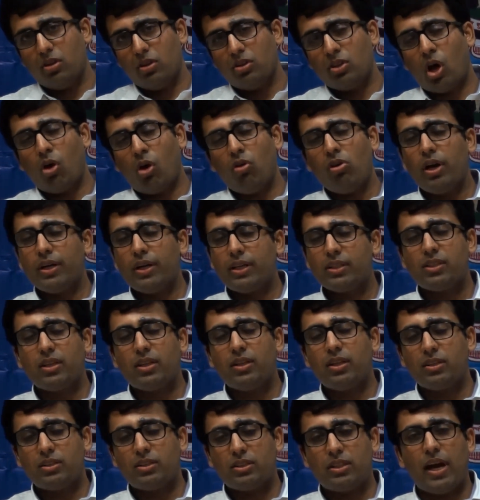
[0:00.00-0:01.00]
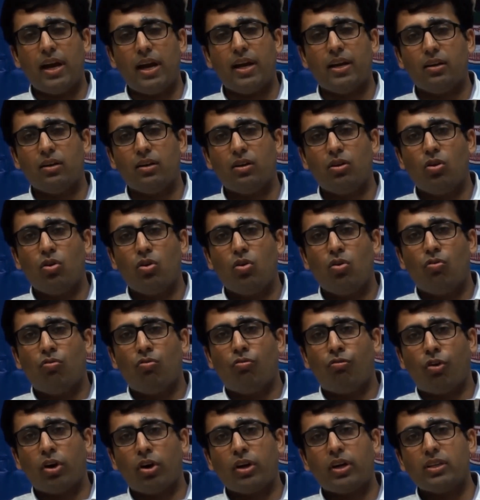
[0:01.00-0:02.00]
Now let us understand
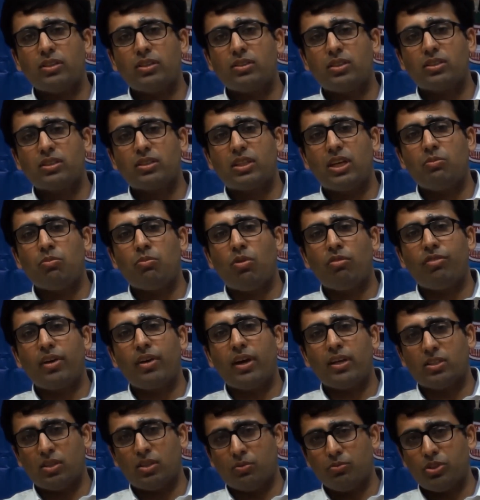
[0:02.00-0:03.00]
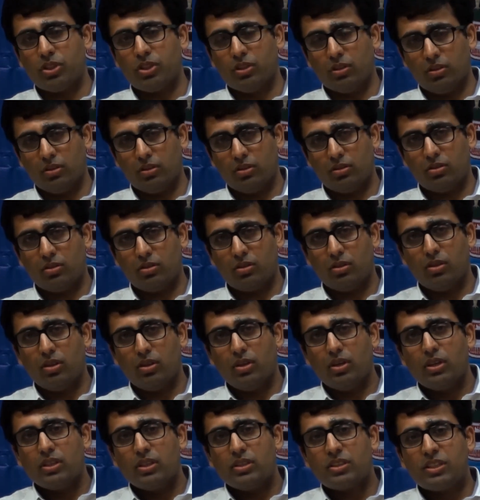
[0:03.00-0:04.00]
what is the scheme of exemption.
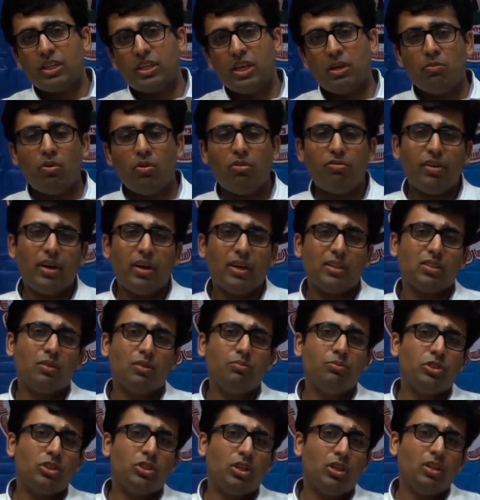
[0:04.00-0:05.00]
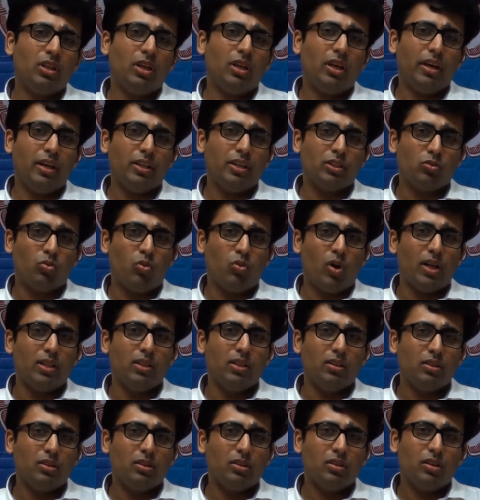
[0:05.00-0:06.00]
Scheme of exemption is
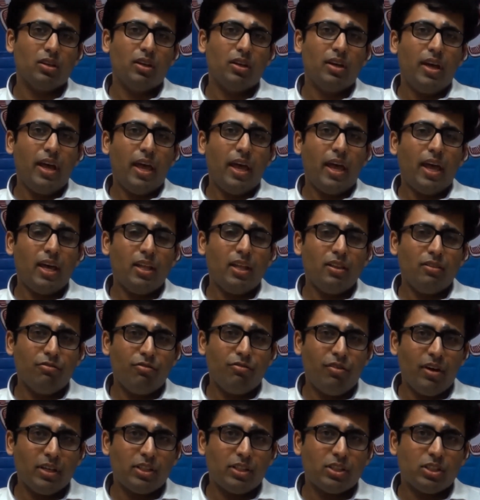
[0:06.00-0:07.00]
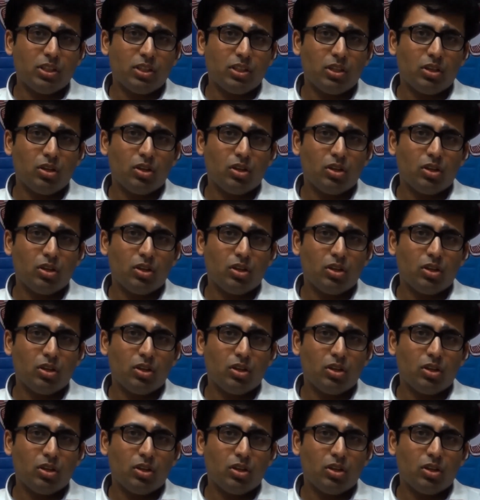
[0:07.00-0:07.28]
one in which